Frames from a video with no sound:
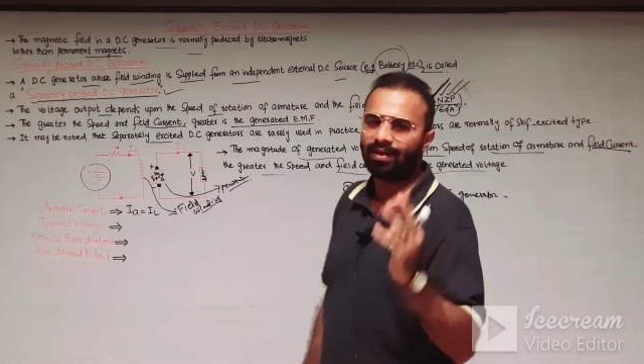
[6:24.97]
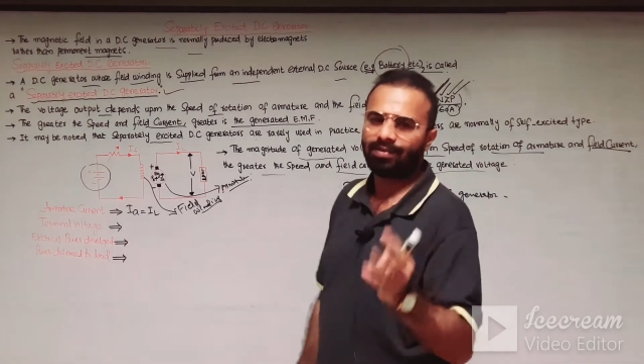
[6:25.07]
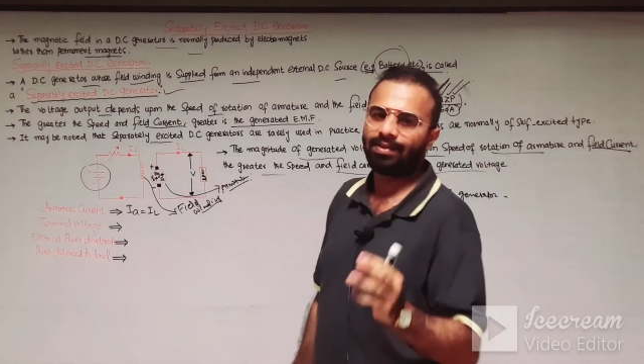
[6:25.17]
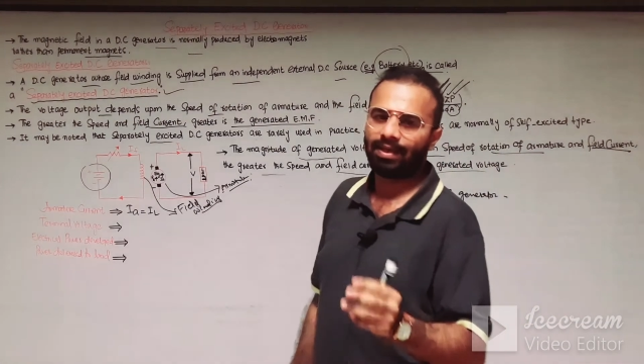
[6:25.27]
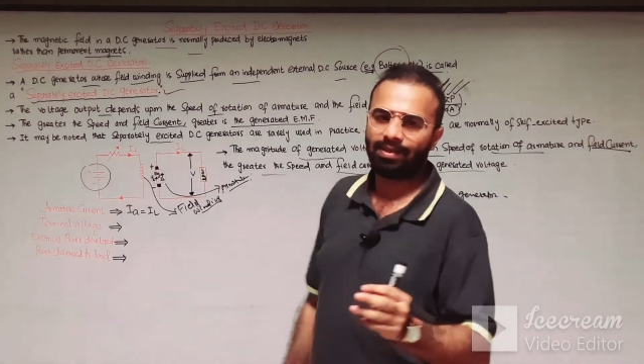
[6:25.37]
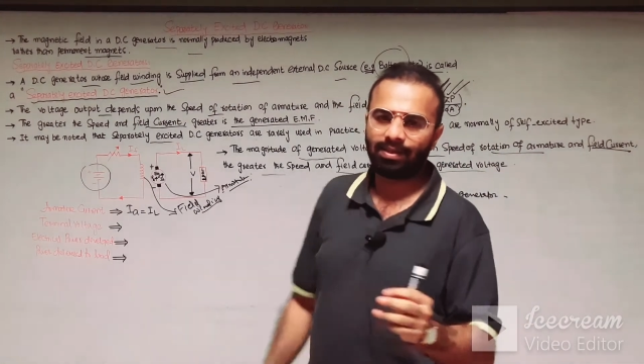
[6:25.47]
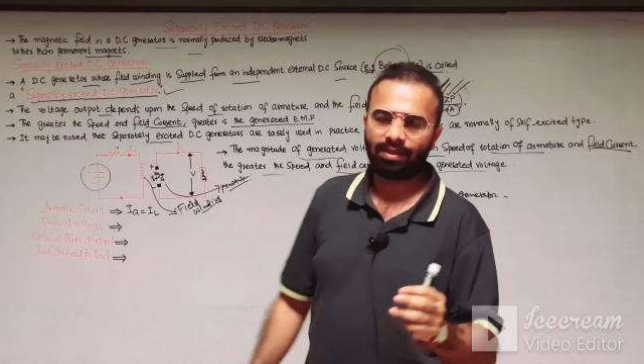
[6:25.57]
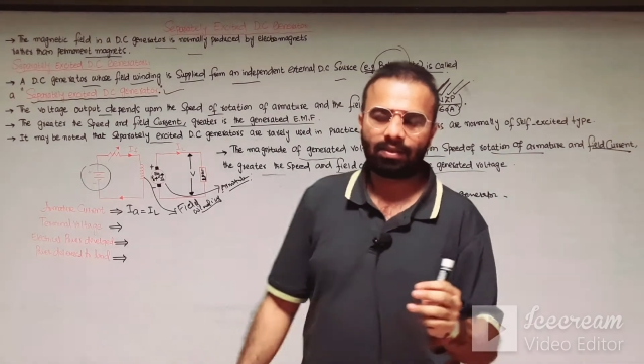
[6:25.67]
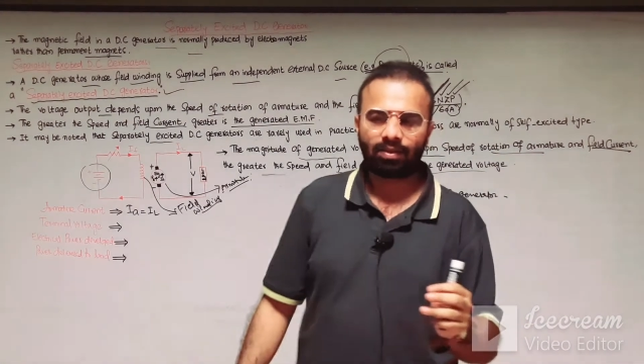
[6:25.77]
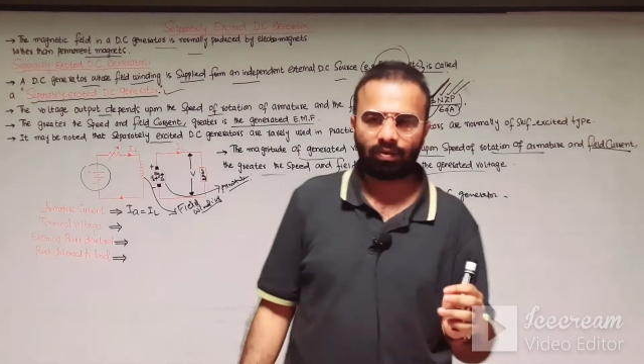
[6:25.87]

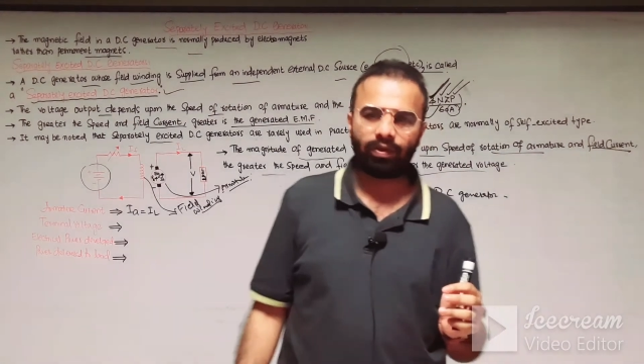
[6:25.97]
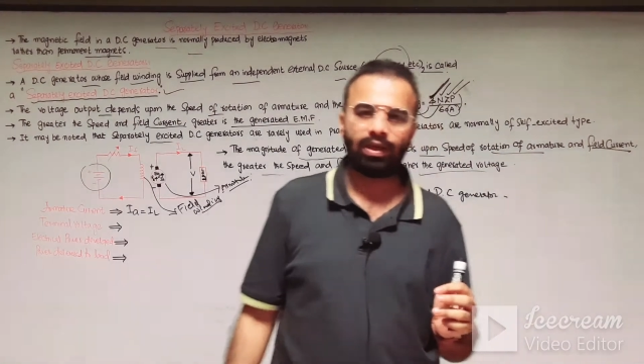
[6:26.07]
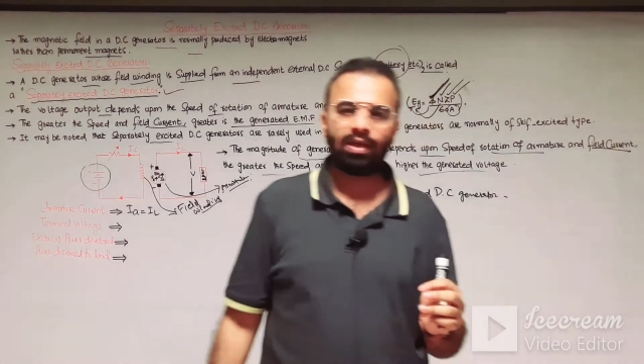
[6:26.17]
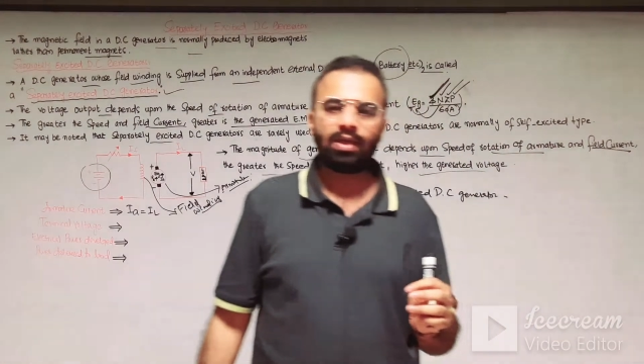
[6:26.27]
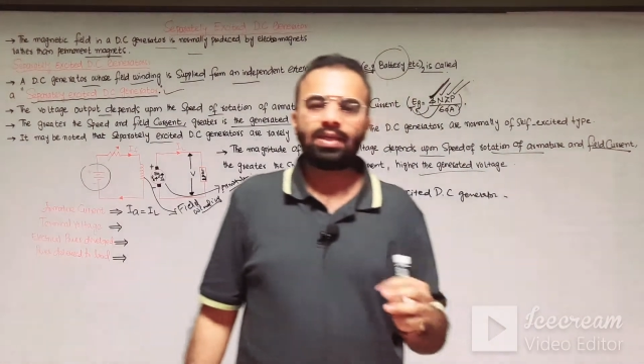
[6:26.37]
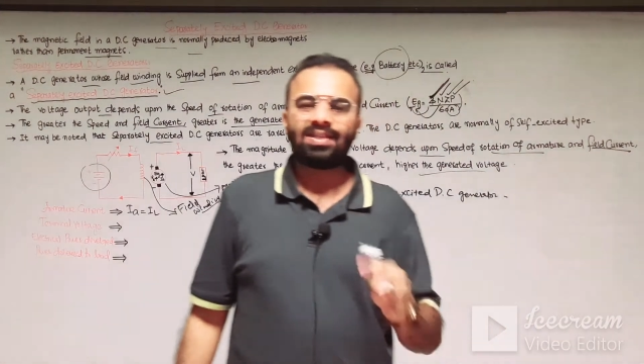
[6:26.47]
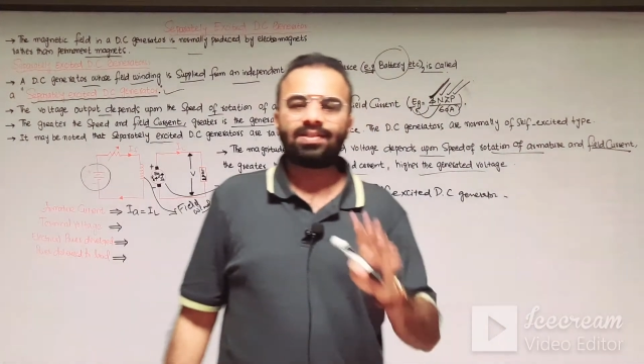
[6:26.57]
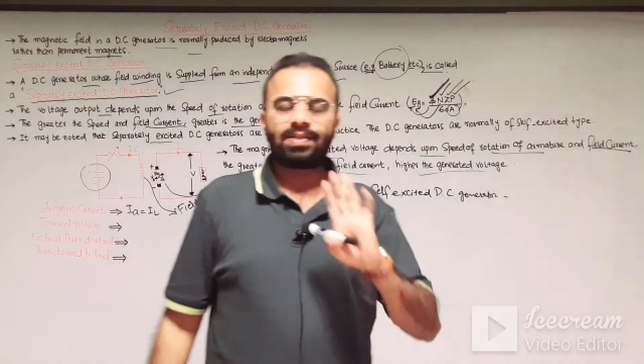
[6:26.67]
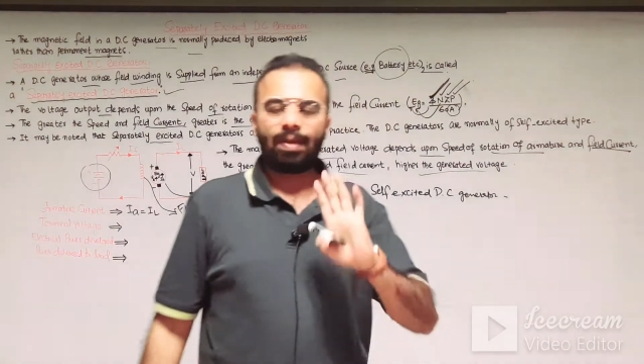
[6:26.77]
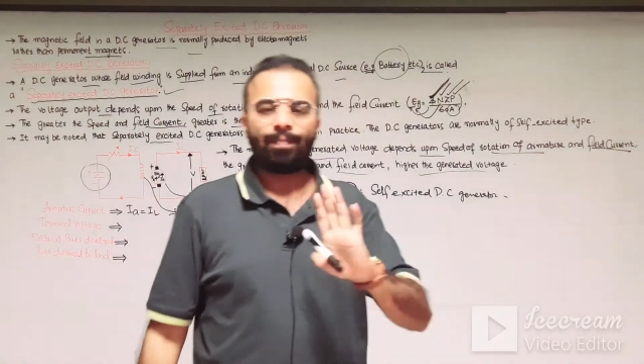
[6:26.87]
excited okay.
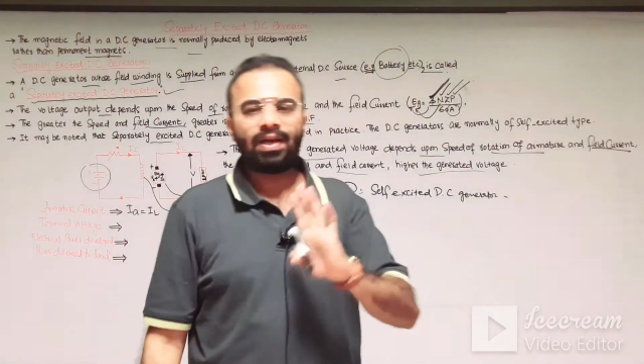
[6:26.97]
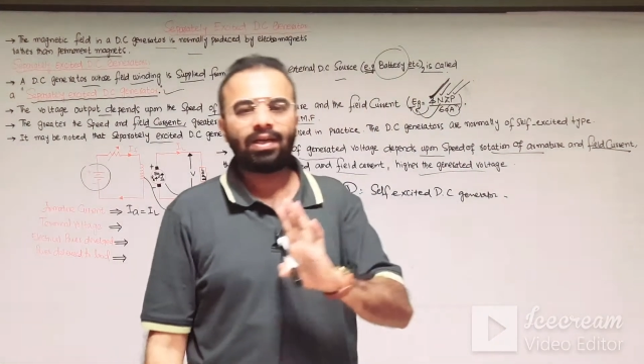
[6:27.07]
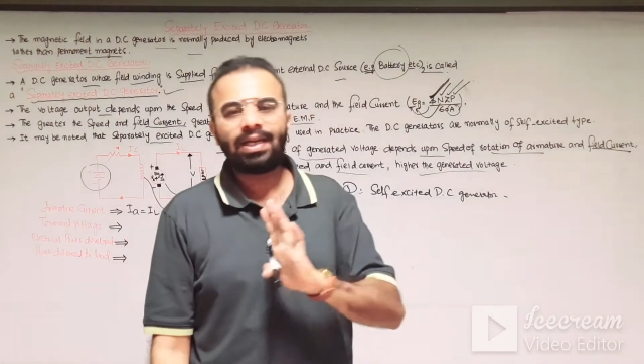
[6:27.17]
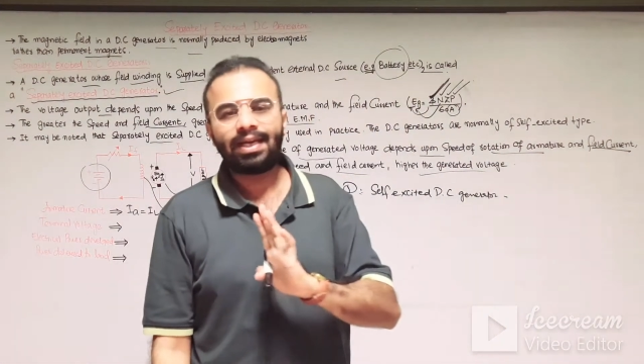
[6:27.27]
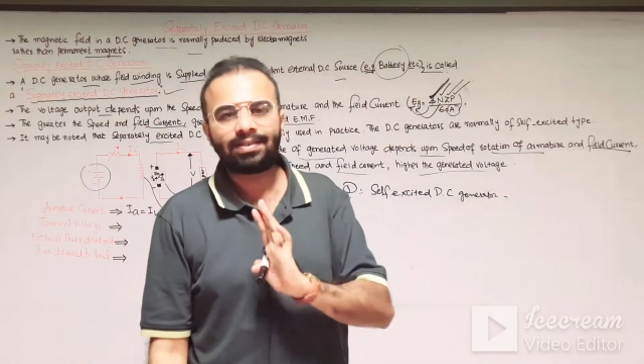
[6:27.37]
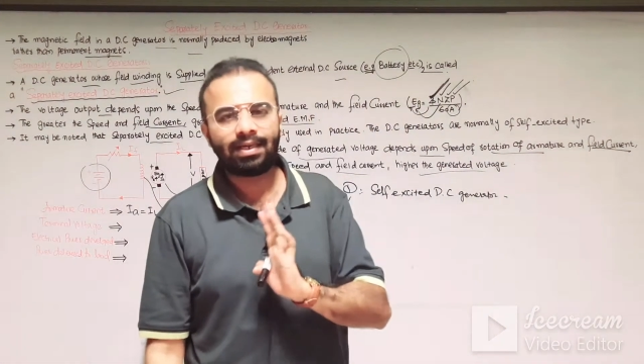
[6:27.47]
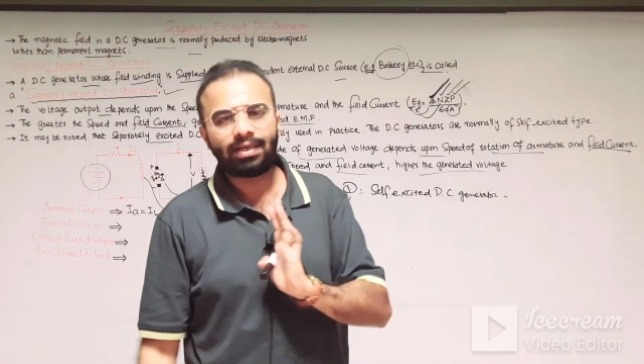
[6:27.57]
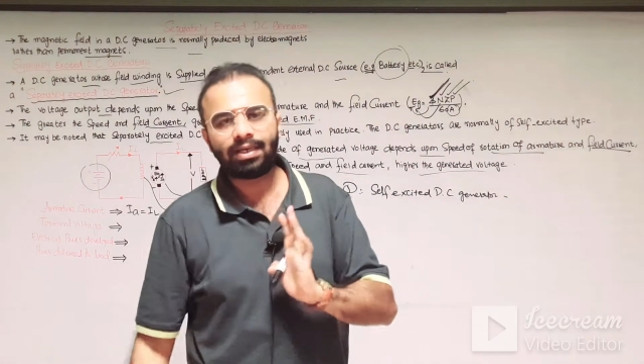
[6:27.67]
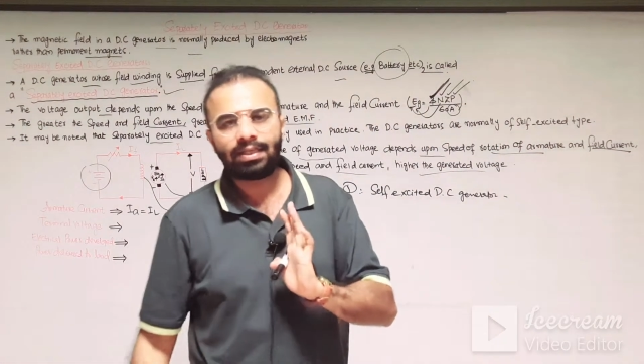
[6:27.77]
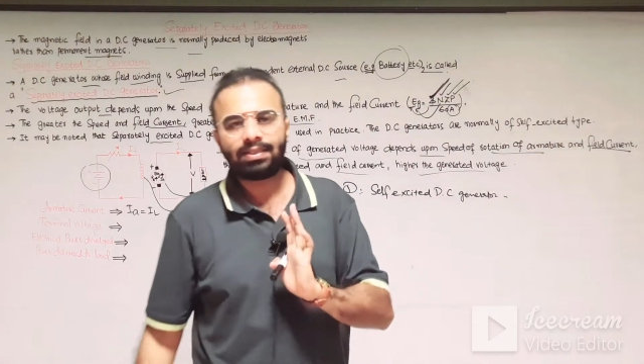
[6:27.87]
Separately
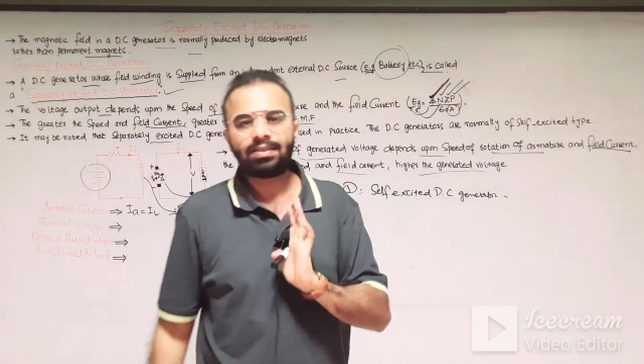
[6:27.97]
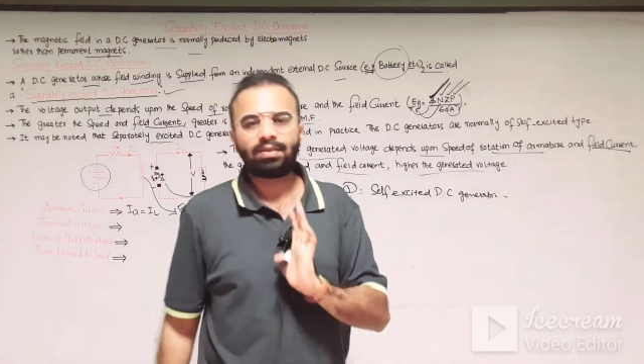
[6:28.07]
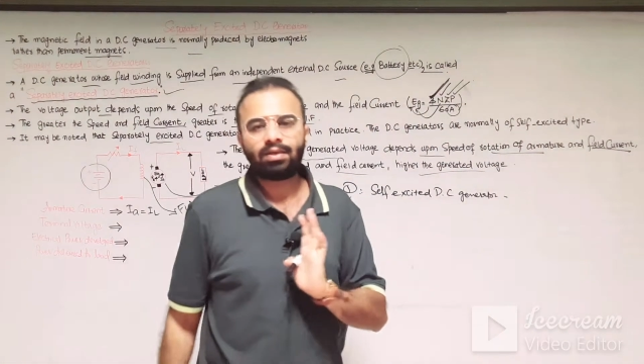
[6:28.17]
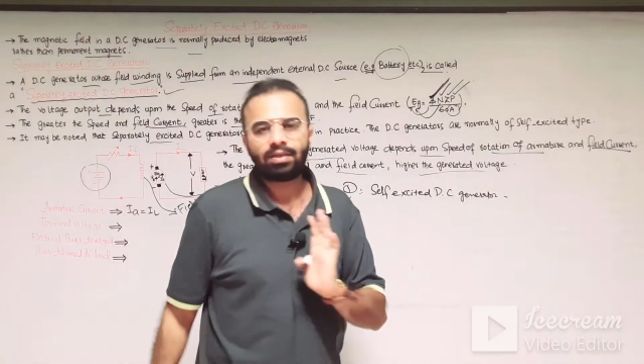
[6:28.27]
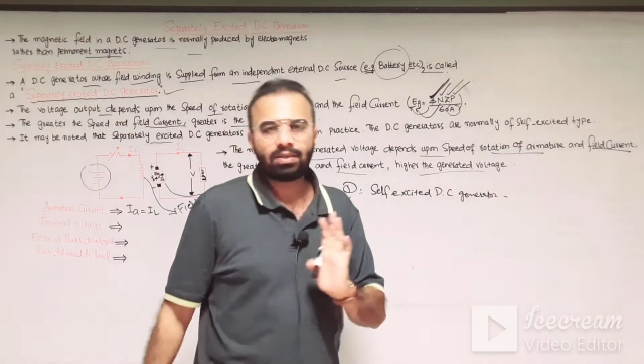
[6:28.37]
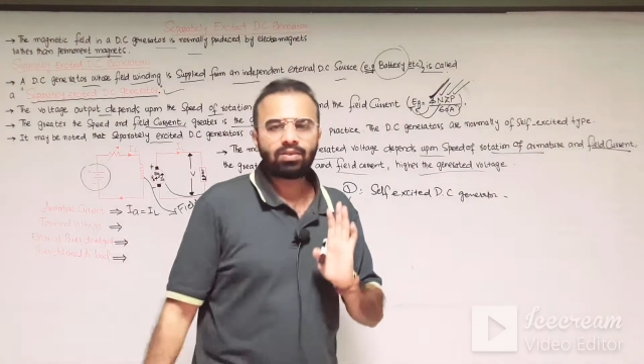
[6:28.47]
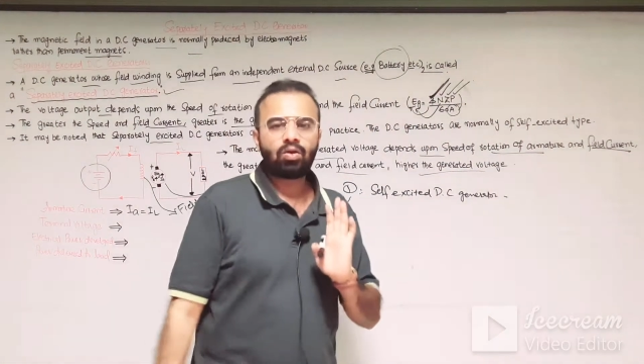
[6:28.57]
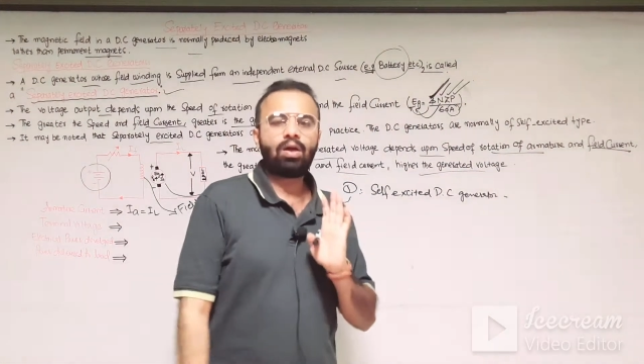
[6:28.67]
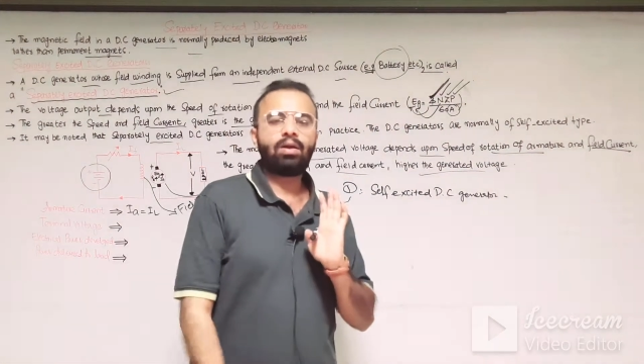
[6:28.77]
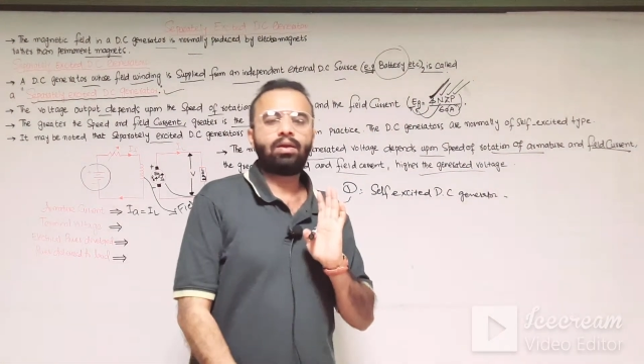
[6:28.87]
excited DC generators
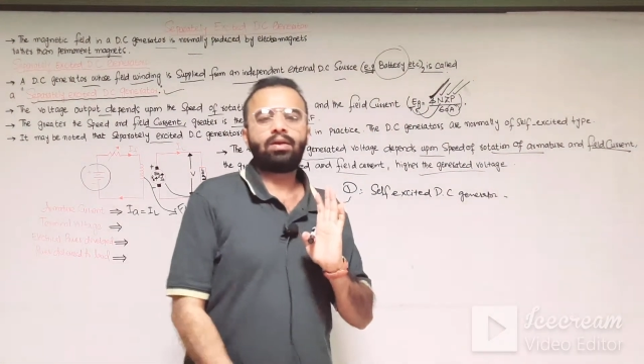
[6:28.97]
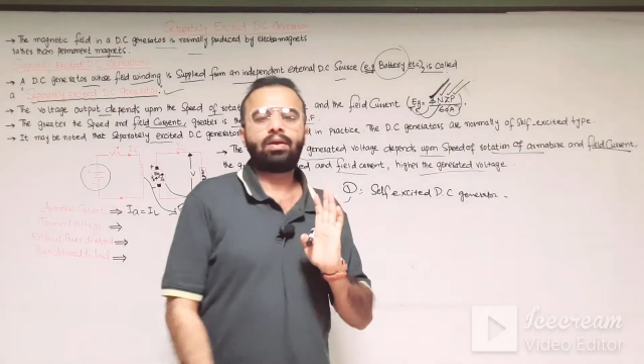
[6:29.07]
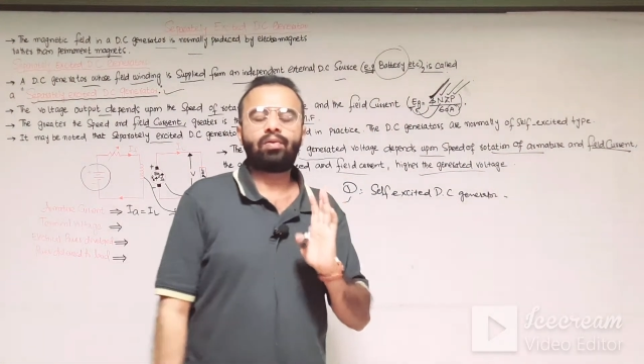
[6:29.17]
not, uh,